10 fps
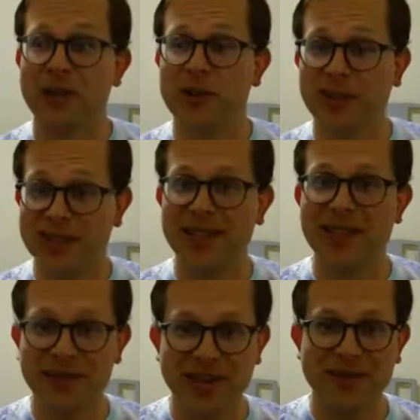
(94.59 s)
You can see the
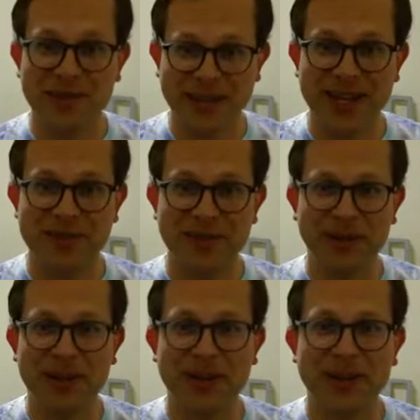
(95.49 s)
drivers down
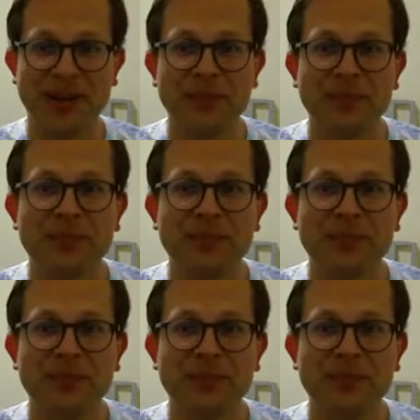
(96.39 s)
below here.